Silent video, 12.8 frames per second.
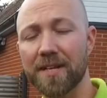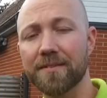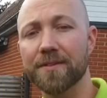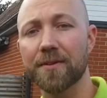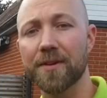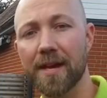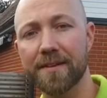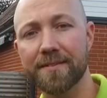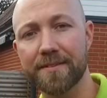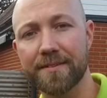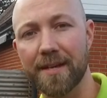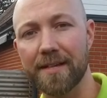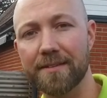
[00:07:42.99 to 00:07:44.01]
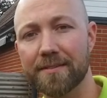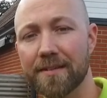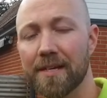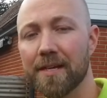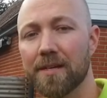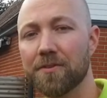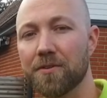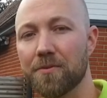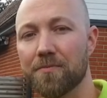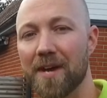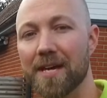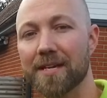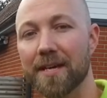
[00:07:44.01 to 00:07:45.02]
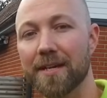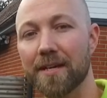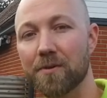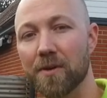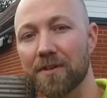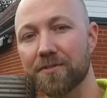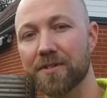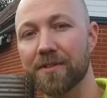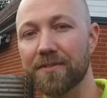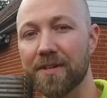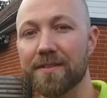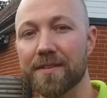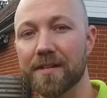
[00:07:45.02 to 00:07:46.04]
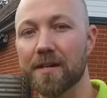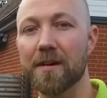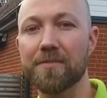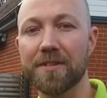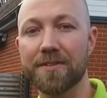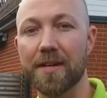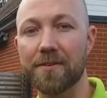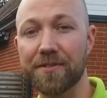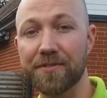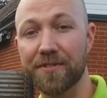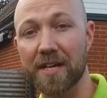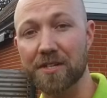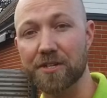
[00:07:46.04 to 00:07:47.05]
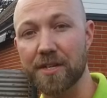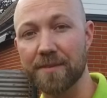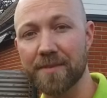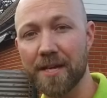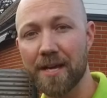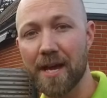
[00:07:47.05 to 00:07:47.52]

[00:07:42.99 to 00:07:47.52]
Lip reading: please don't hesitate to make any questions in the commentary section.